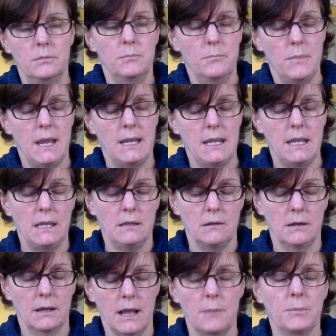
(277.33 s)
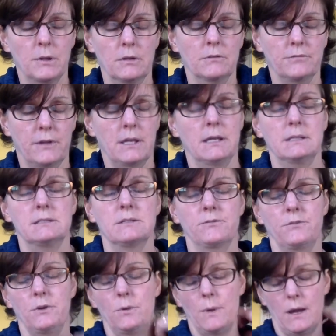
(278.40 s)
a couple of kids
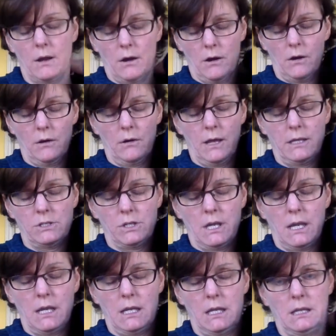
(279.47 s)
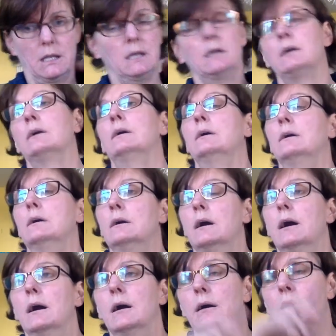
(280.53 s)
if you are educating,
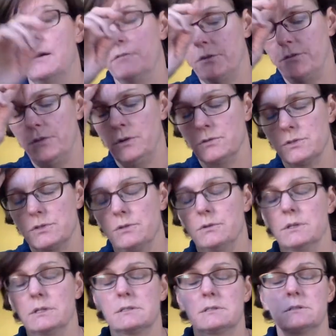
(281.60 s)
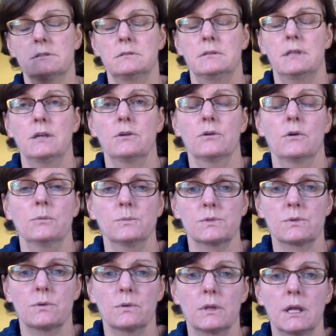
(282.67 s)
have a few students that you're
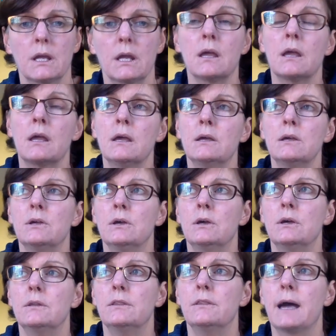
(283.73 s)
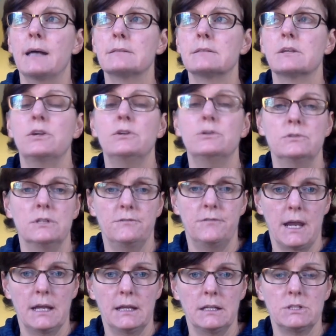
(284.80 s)
homeschooling. That's a huge
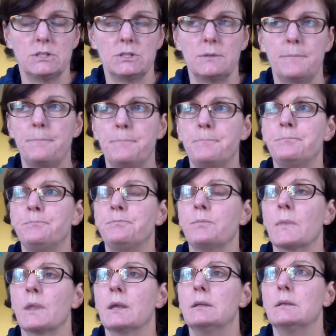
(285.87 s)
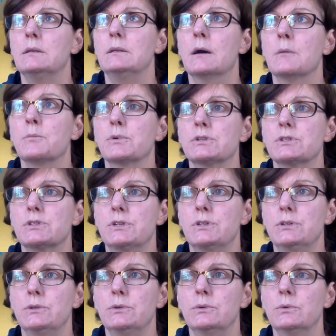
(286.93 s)
advantage. Number
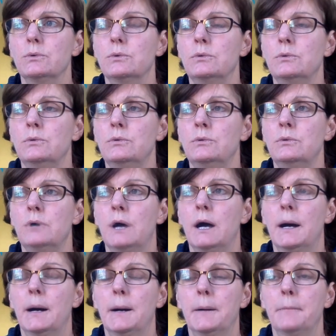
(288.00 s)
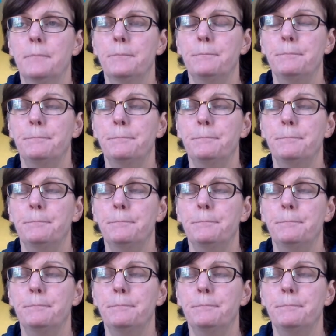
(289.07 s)
two, and